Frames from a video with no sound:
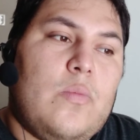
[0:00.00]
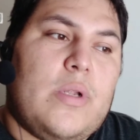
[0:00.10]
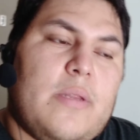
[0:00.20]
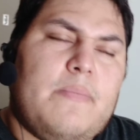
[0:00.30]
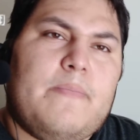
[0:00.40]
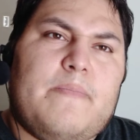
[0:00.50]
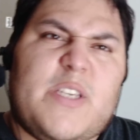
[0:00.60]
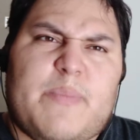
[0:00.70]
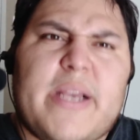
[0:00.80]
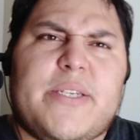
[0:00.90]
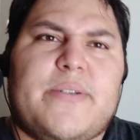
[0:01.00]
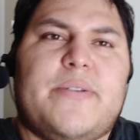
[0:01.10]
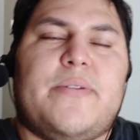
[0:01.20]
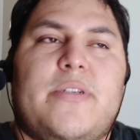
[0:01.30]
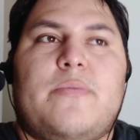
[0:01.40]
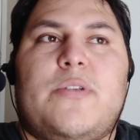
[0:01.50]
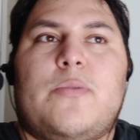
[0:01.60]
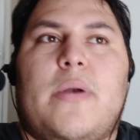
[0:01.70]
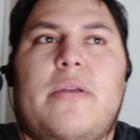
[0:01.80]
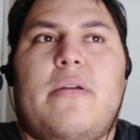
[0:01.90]
what spikes your interest, which
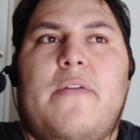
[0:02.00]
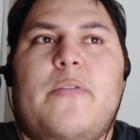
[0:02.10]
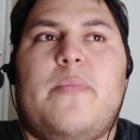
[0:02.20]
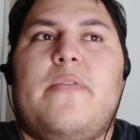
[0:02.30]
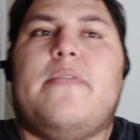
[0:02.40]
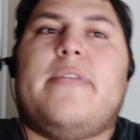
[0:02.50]
is why you have to be